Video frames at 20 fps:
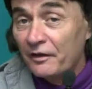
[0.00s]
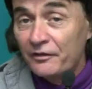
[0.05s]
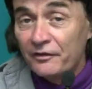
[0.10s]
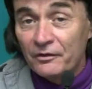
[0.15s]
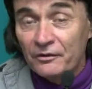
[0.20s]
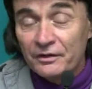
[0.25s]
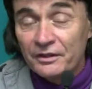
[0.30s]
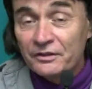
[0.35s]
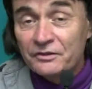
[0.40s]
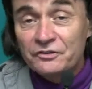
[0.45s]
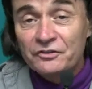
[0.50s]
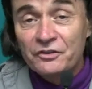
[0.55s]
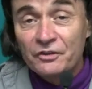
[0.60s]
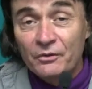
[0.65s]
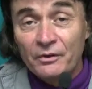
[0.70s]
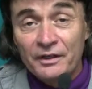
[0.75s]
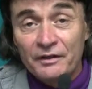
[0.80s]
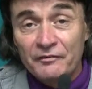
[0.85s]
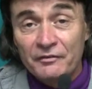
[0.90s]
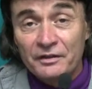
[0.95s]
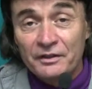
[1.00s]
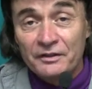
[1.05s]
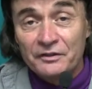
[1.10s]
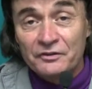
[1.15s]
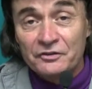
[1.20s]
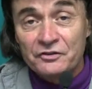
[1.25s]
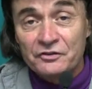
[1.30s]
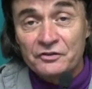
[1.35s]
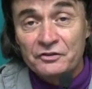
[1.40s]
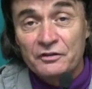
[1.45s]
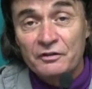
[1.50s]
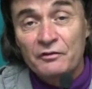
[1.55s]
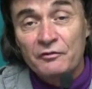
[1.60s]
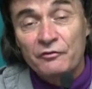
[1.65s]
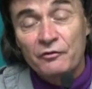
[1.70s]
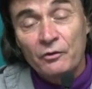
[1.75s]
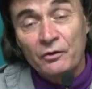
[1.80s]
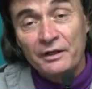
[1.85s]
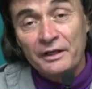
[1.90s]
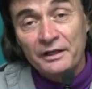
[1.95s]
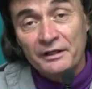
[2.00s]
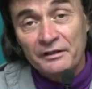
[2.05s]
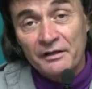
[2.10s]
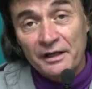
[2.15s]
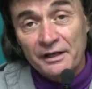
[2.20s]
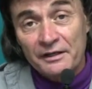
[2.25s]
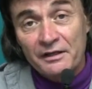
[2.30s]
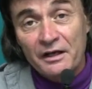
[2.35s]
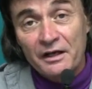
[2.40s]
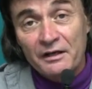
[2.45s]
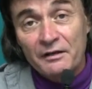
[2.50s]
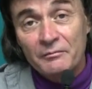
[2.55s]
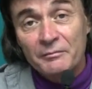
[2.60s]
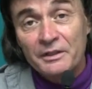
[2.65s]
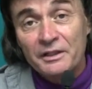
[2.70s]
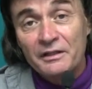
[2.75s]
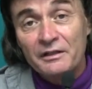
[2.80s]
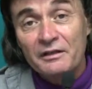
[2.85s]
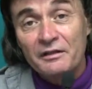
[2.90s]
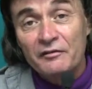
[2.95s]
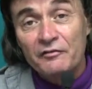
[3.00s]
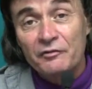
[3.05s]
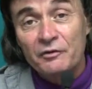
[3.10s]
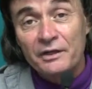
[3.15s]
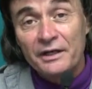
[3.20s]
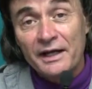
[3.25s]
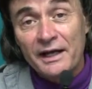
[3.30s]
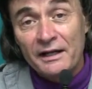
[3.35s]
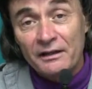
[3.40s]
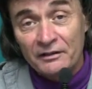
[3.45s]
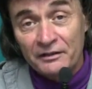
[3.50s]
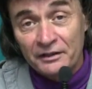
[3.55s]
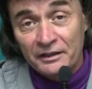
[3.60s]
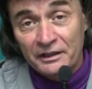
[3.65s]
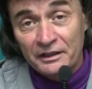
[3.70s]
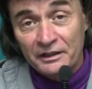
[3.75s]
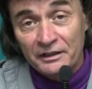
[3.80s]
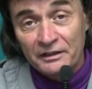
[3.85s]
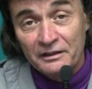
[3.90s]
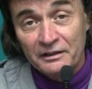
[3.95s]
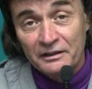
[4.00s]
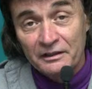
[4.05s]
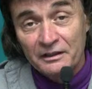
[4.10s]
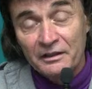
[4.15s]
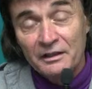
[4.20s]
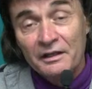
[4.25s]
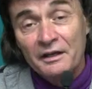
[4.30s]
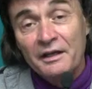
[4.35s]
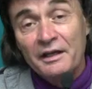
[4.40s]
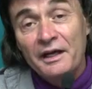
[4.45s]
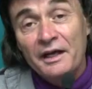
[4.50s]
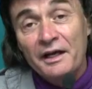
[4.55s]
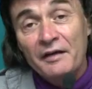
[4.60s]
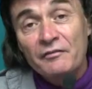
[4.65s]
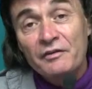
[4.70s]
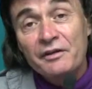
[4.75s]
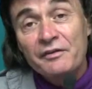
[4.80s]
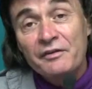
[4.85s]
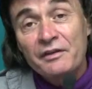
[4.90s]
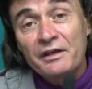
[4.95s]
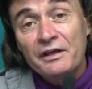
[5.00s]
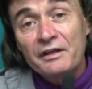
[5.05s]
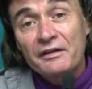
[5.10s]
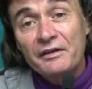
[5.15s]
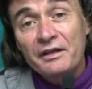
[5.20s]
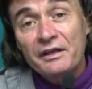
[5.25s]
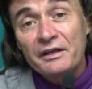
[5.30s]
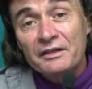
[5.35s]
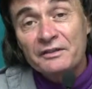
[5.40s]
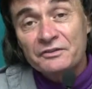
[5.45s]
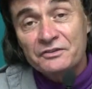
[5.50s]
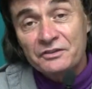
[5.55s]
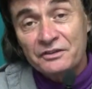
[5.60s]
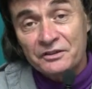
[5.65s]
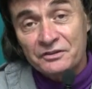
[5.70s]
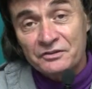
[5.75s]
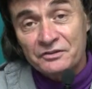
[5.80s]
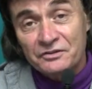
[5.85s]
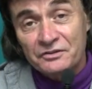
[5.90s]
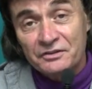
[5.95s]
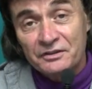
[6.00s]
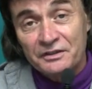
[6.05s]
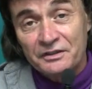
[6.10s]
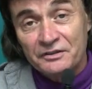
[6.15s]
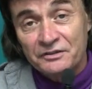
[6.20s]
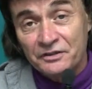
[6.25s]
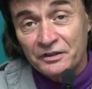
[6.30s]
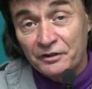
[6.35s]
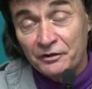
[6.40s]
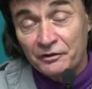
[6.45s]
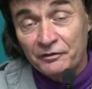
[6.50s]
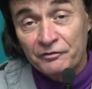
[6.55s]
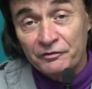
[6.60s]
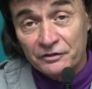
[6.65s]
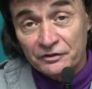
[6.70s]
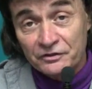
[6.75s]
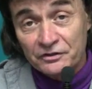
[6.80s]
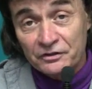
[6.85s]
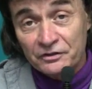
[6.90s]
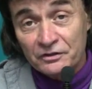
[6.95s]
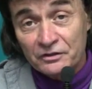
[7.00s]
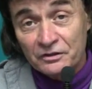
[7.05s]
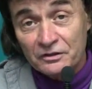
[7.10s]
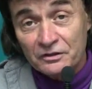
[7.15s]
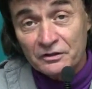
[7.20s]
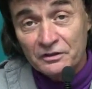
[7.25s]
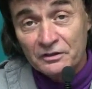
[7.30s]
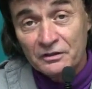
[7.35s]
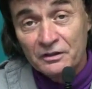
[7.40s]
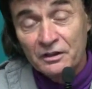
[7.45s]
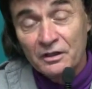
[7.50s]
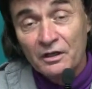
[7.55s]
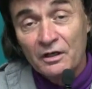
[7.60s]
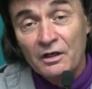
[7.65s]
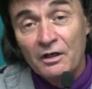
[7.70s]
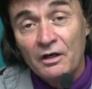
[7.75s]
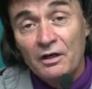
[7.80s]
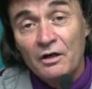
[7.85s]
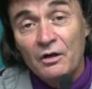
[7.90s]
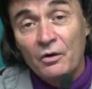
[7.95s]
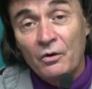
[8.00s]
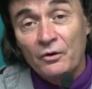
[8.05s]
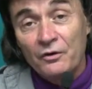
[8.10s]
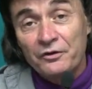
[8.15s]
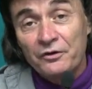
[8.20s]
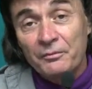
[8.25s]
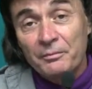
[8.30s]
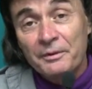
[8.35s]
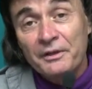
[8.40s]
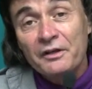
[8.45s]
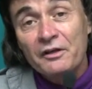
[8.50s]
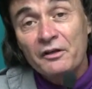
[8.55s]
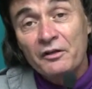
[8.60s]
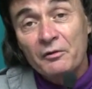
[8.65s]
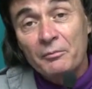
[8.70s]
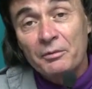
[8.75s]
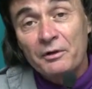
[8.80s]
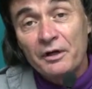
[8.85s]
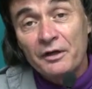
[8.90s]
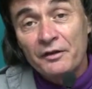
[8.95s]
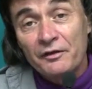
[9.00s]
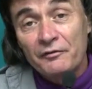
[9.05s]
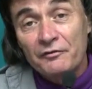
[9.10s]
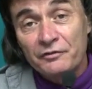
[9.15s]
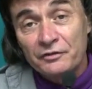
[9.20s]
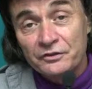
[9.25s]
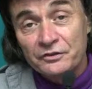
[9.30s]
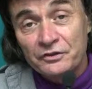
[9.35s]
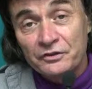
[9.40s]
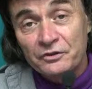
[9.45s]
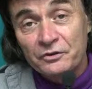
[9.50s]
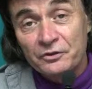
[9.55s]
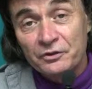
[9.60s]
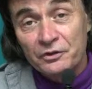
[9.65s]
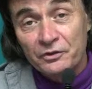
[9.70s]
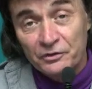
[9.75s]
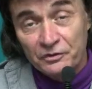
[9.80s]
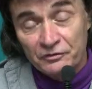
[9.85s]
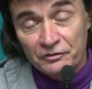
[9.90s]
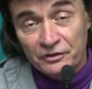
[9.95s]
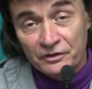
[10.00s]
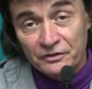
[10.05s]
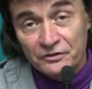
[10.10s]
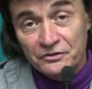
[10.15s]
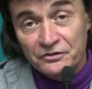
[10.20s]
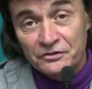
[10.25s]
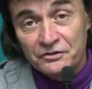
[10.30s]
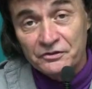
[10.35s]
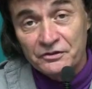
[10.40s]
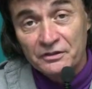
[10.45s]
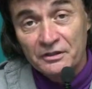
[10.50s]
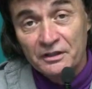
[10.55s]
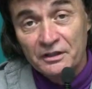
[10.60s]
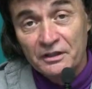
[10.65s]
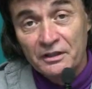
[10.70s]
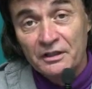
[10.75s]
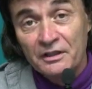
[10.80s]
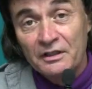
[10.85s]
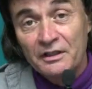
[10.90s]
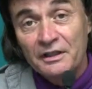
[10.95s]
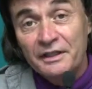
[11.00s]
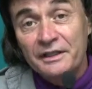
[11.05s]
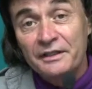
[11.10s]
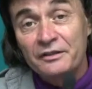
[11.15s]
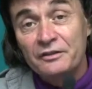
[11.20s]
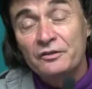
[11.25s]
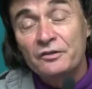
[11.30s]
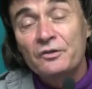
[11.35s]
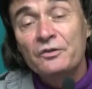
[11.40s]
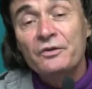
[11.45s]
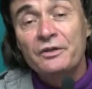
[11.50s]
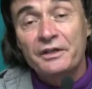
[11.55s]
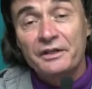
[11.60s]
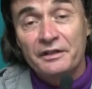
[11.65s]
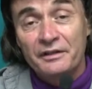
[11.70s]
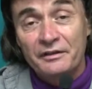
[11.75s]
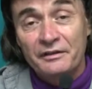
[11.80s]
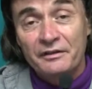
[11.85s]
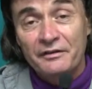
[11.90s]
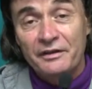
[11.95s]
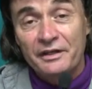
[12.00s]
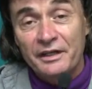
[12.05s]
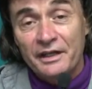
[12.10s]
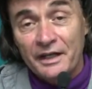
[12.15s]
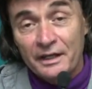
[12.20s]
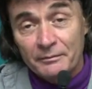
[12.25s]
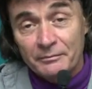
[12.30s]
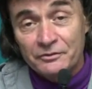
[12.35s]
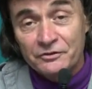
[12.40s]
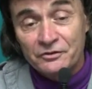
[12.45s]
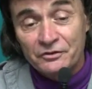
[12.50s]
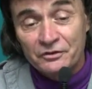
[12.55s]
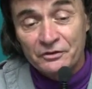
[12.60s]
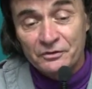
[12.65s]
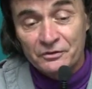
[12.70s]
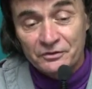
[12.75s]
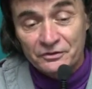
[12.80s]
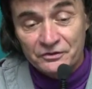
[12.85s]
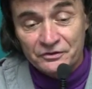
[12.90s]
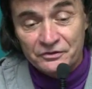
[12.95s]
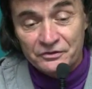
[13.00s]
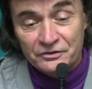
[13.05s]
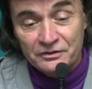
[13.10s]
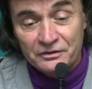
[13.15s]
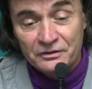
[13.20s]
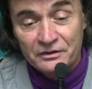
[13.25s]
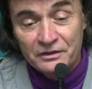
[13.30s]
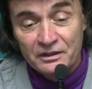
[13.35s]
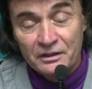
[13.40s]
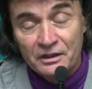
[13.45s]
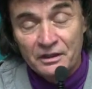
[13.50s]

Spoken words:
There is no evidence for a dichotomy of reality. Everything that exists is either physical or dependent upon the physical universe, including the absolutes.